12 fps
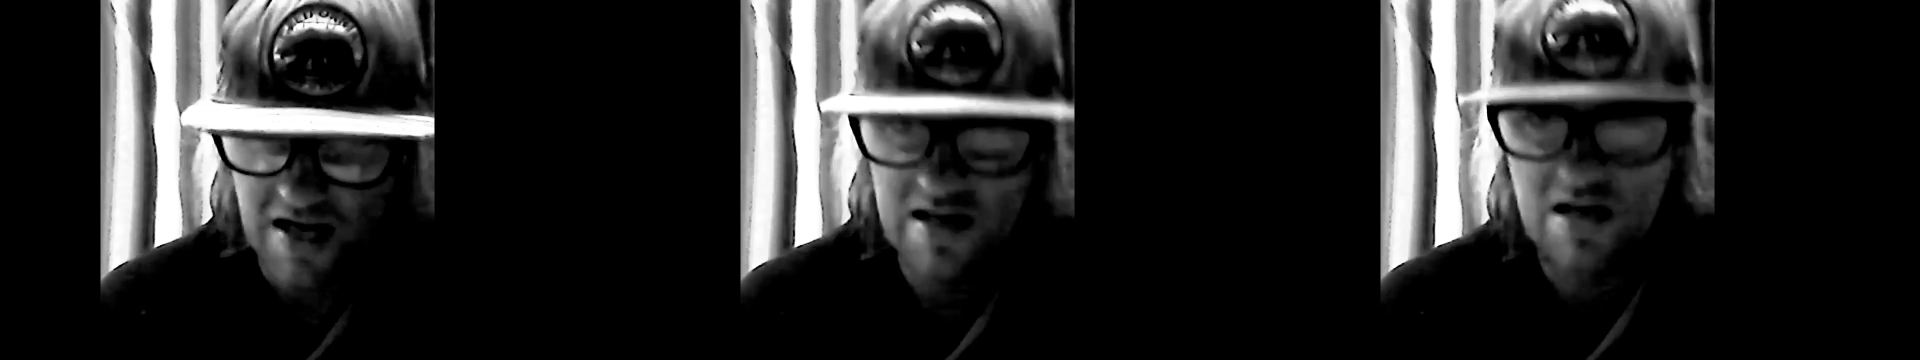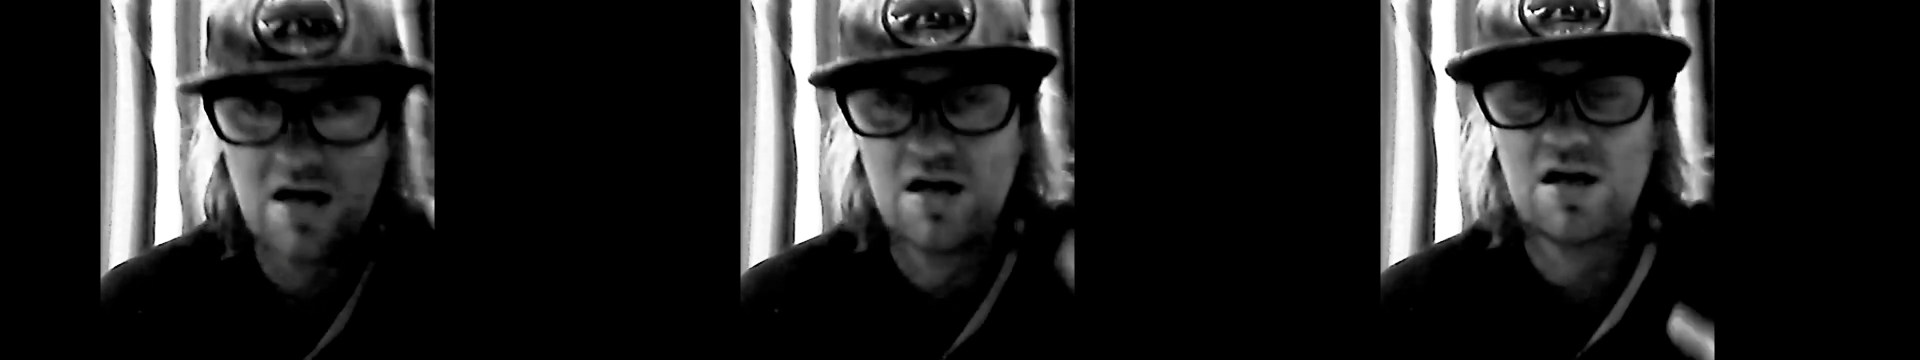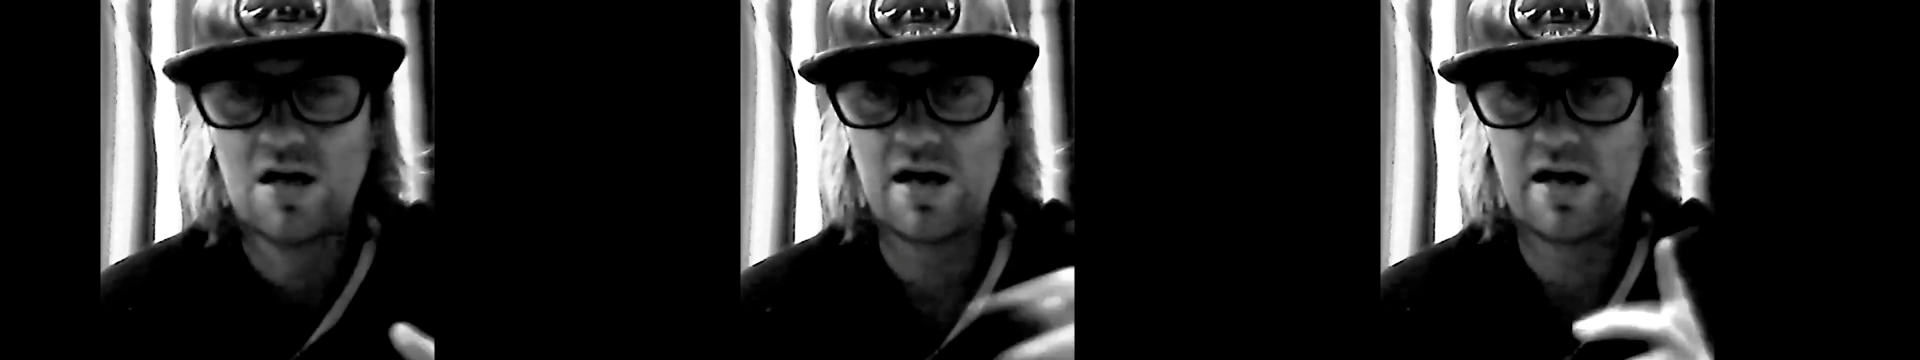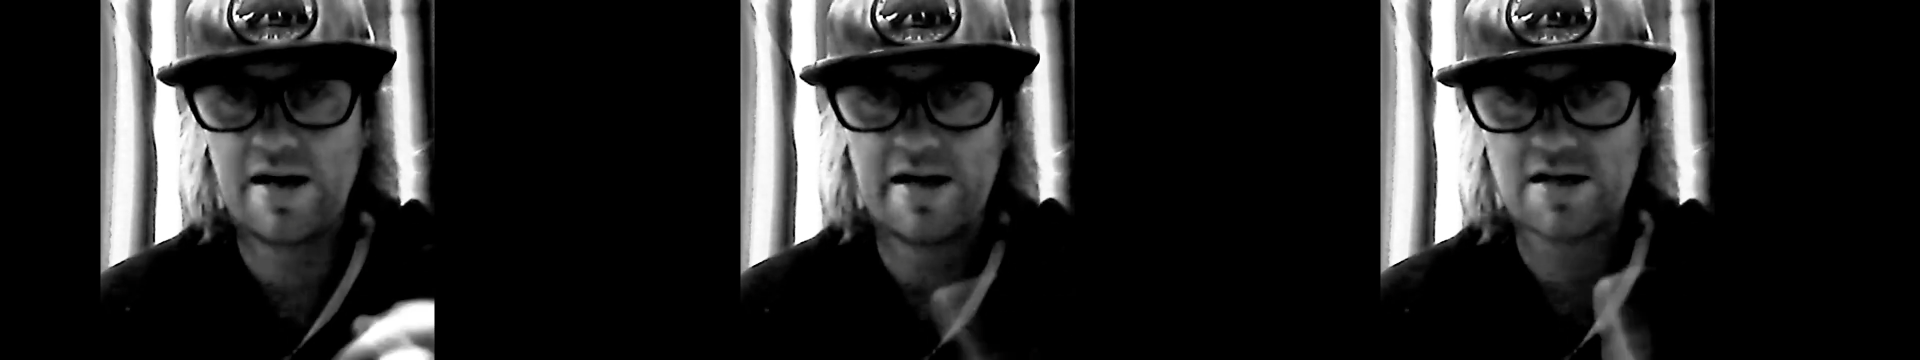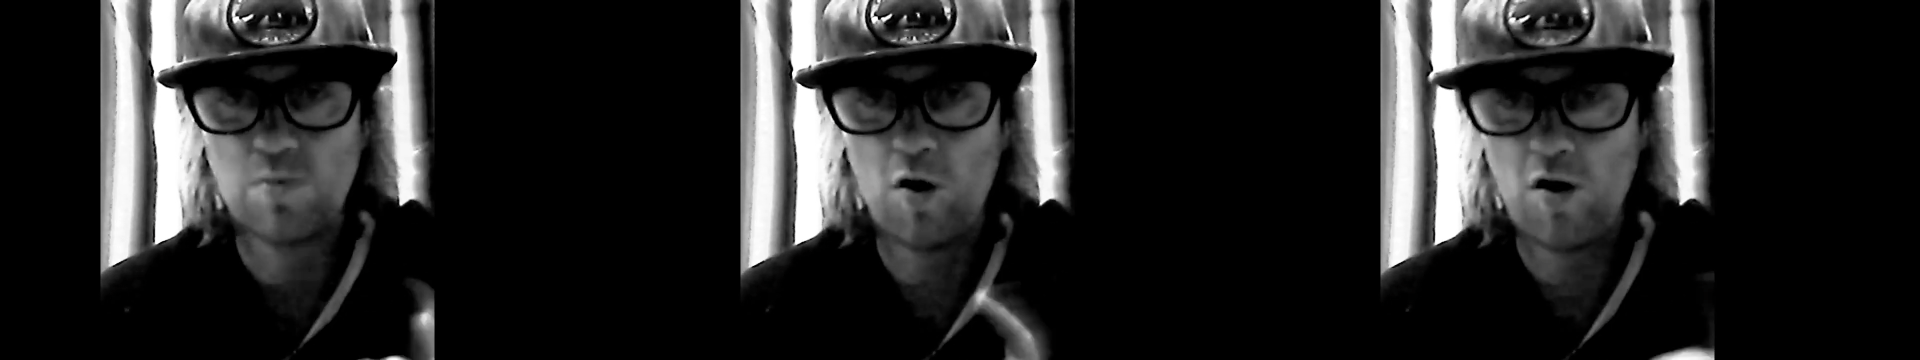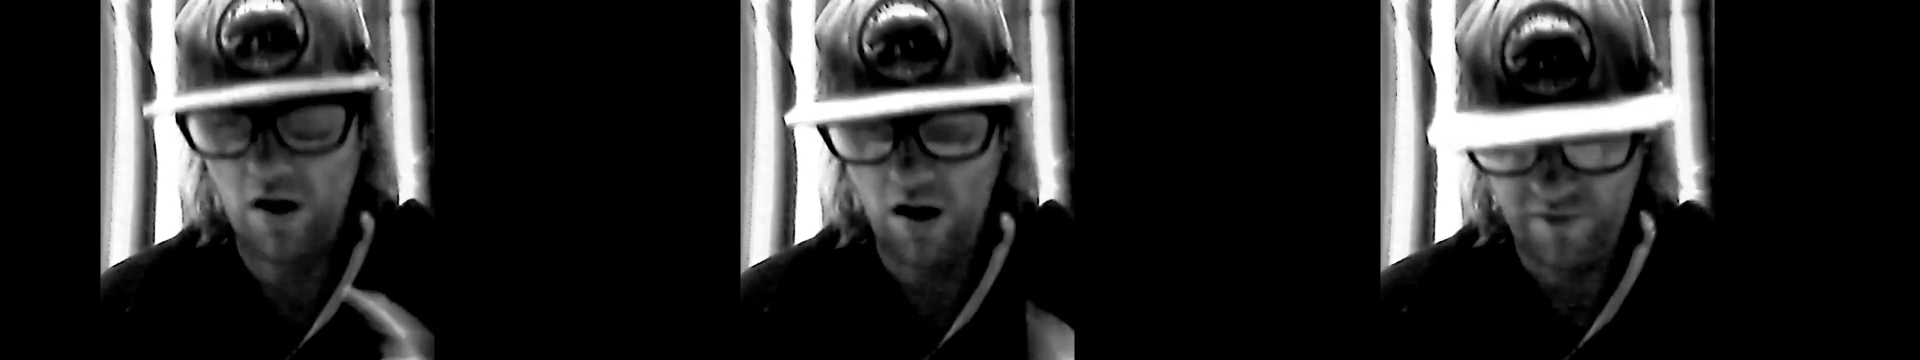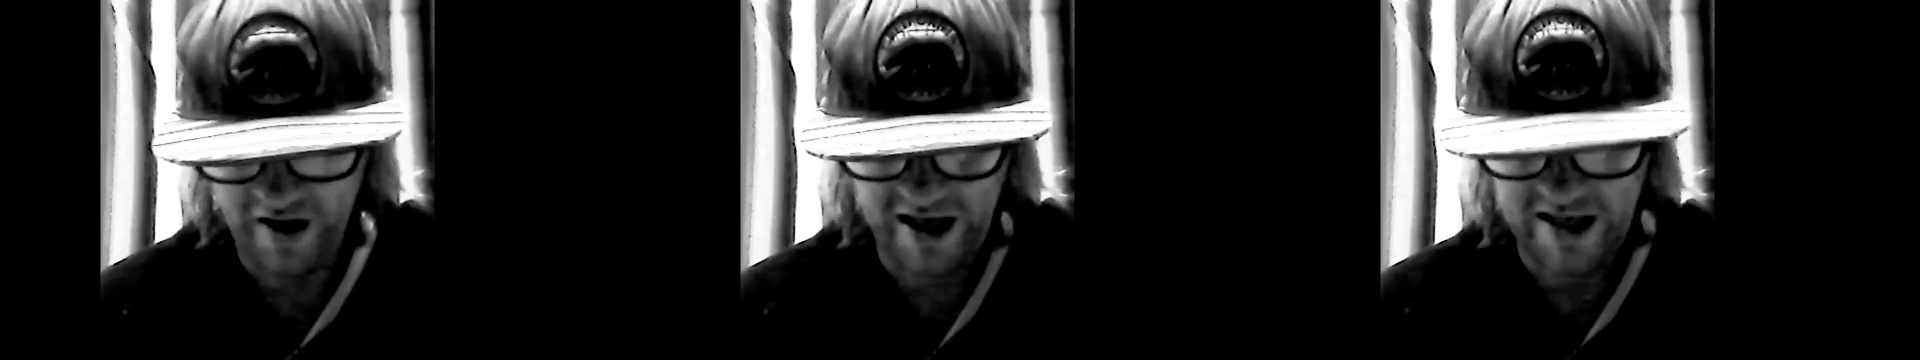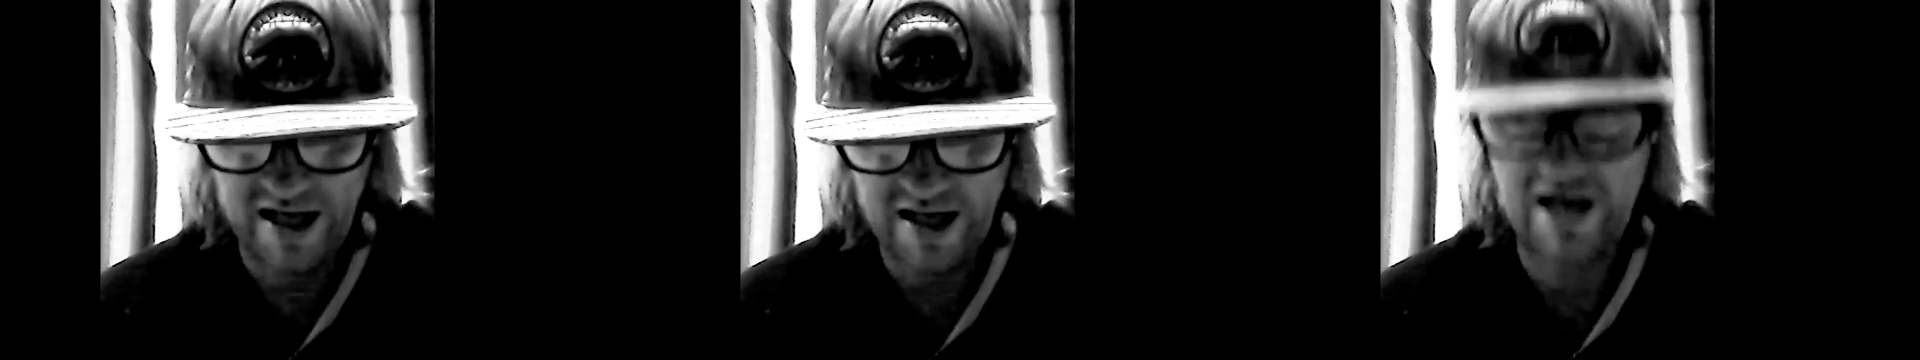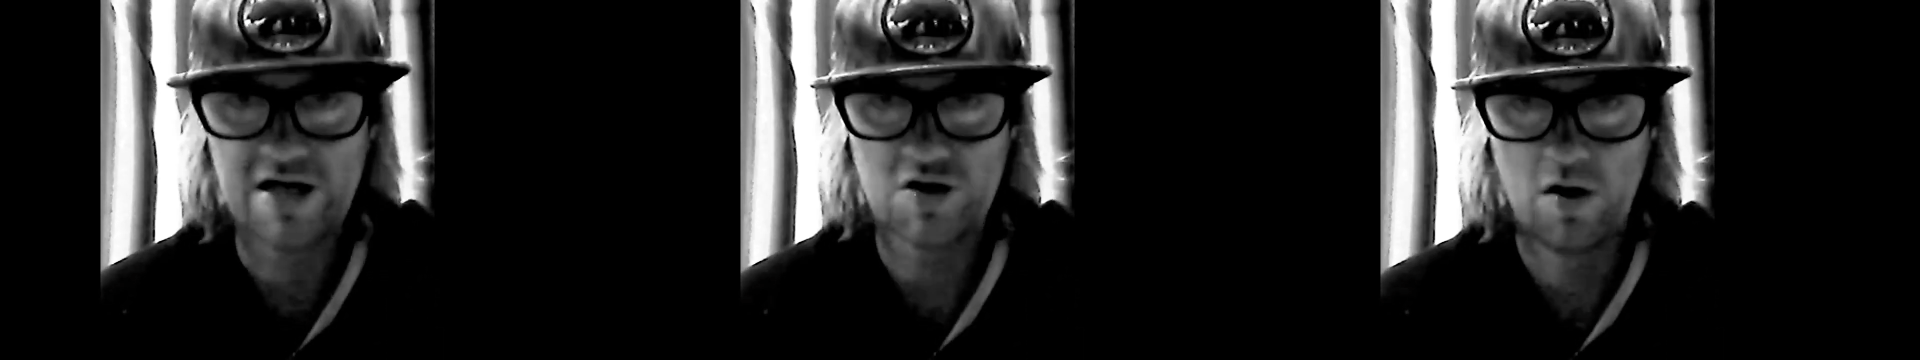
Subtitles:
side, and it's more of like a tedious